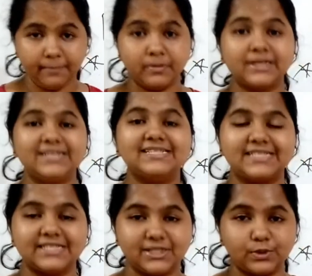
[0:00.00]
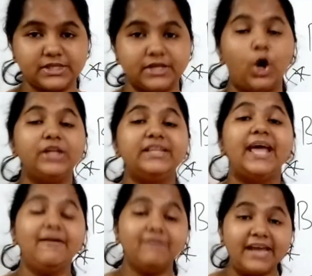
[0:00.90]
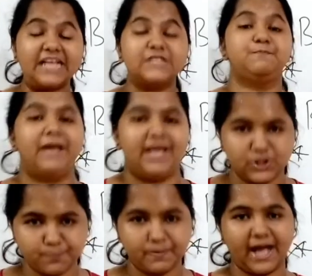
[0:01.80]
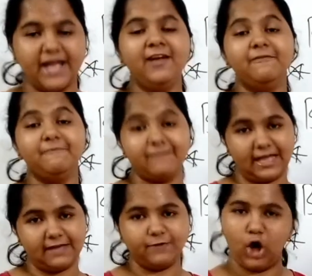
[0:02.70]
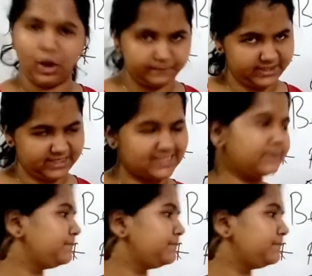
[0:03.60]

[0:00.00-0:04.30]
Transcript: constituted or they were explained by wave optics.